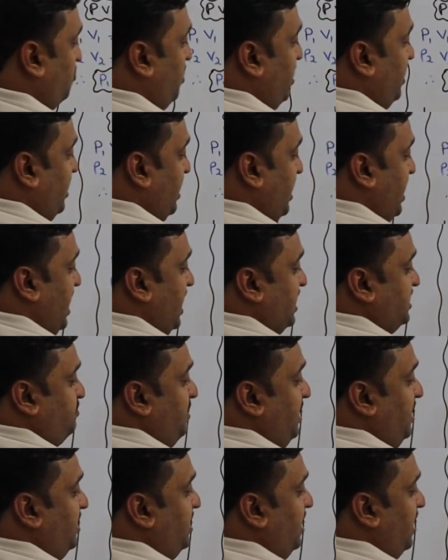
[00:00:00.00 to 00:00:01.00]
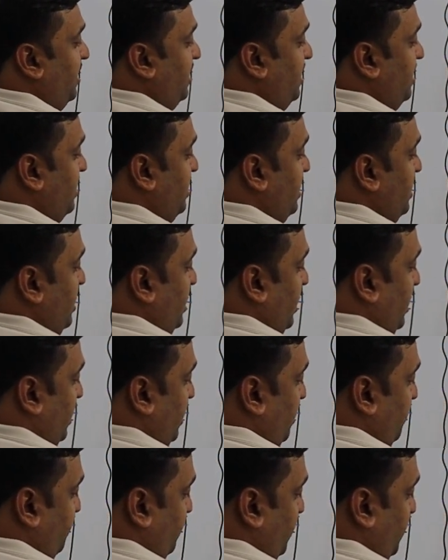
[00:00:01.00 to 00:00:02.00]
work has been done
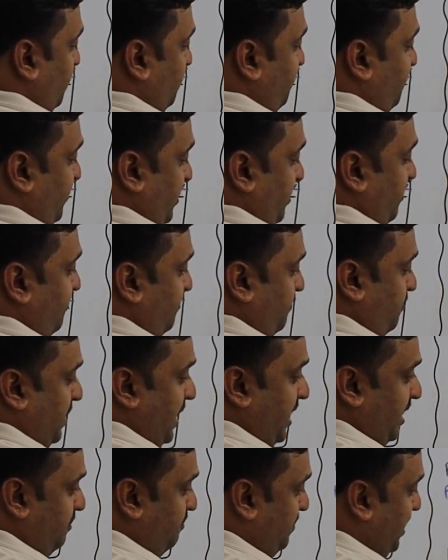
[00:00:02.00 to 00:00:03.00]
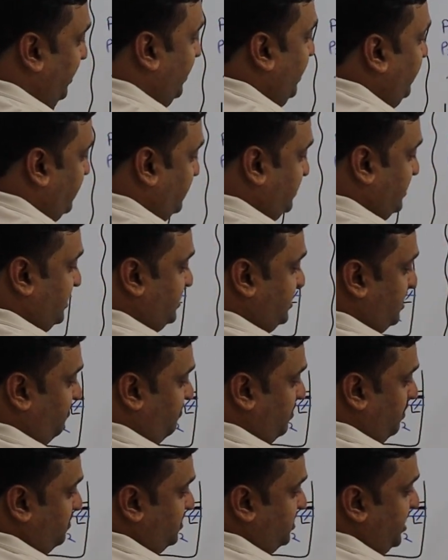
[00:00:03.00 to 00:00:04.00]
by bringing the system
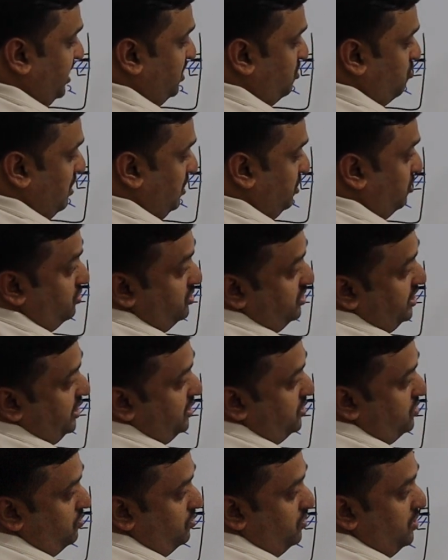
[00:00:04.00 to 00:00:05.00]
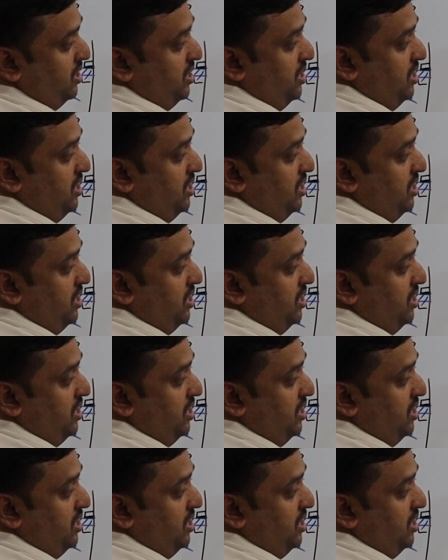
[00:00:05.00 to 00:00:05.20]
from state 1 to state 2.